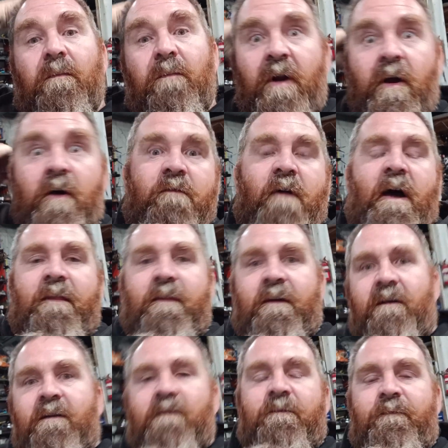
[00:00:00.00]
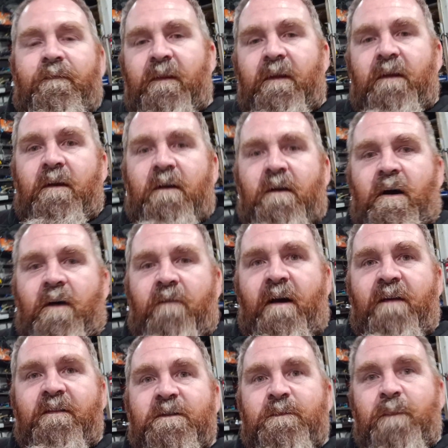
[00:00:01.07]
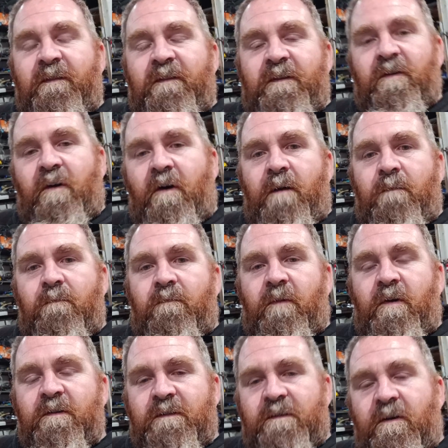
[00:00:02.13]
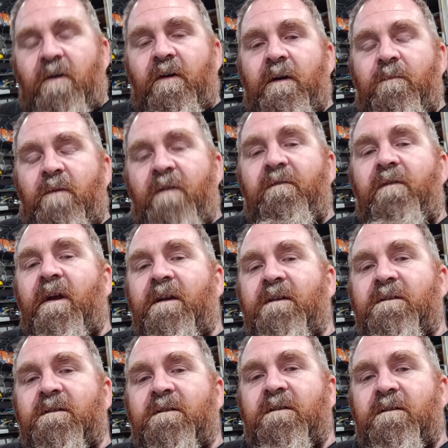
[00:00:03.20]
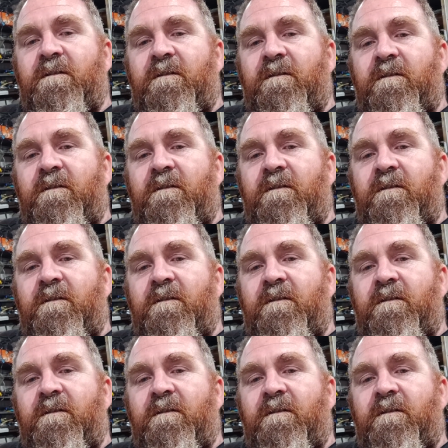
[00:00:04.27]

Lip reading: But I'd rather spend the time consoling my friends